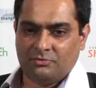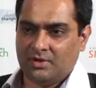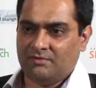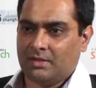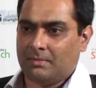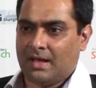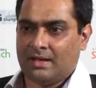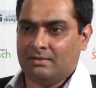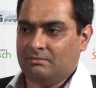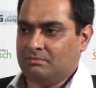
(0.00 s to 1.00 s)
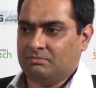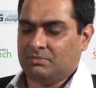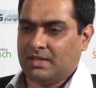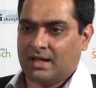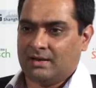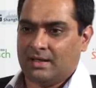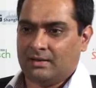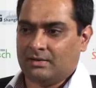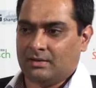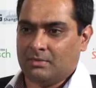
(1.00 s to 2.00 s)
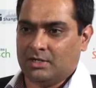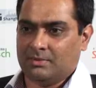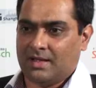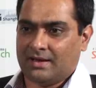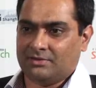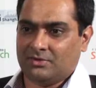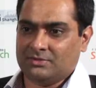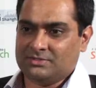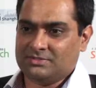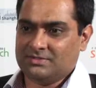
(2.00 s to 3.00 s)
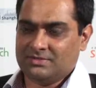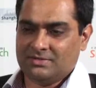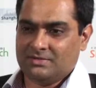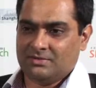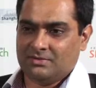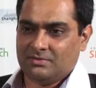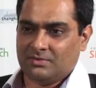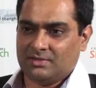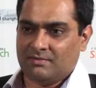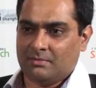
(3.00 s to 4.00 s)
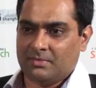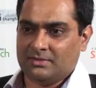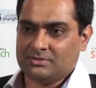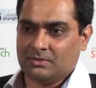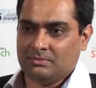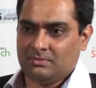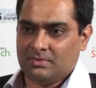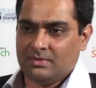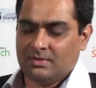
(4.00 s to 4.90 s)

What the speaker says: 3 of them had like multiple hackathons development. So.